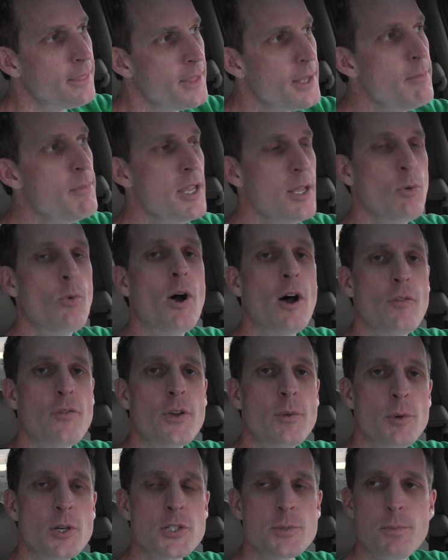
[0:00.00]
they mean well
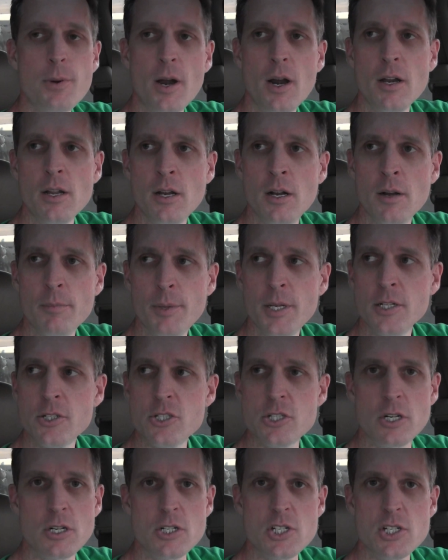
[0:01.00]
for the most part. You know, I've been
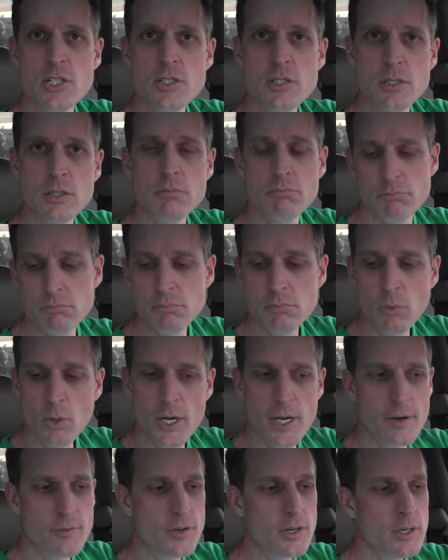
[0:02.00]
to churches and
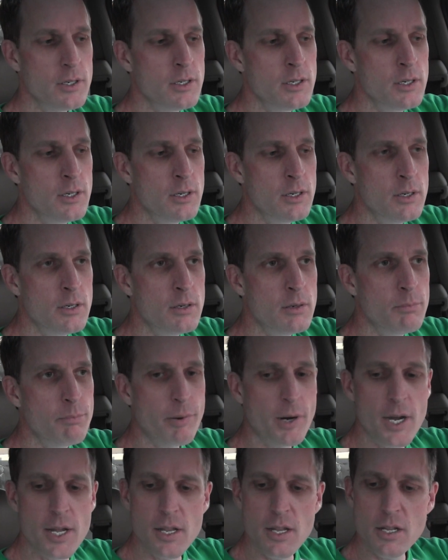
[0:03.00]
whatever,
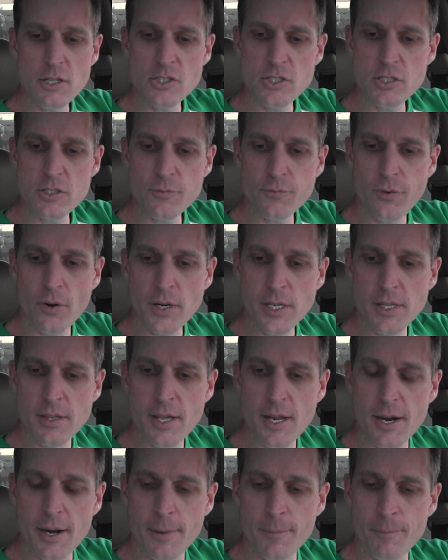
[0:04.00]
but it's just funny
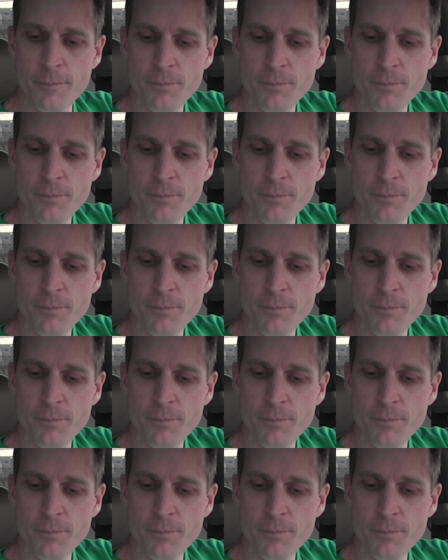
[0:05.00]
that